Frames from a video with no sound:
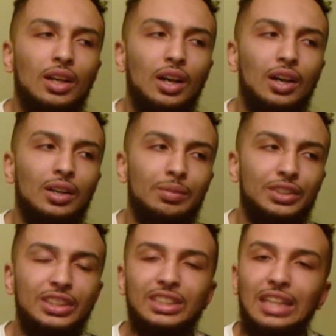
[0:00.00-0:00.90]
if
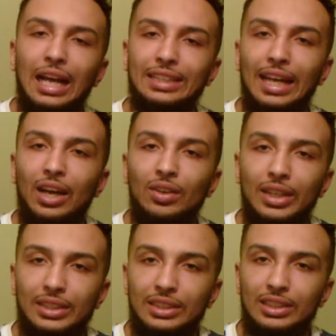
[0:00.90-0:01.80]
she gets knocked down,
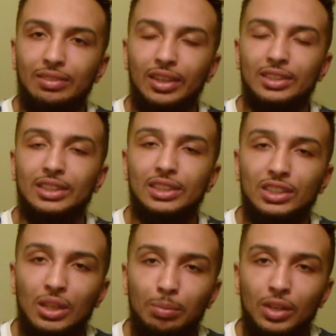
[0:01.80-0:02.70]
I can see Valentina
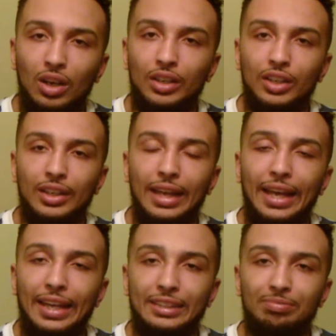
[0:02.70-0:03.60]
jumping on her
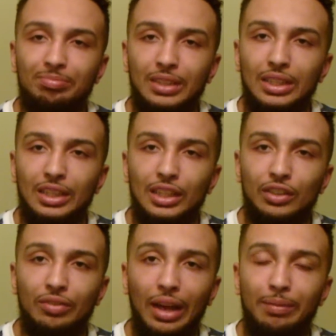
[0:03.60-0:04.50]
and
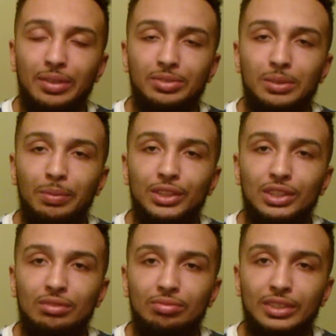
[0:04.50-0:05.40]
grabbing up
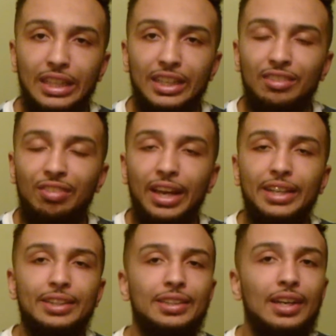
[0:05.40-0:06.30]
submission and taking the fight.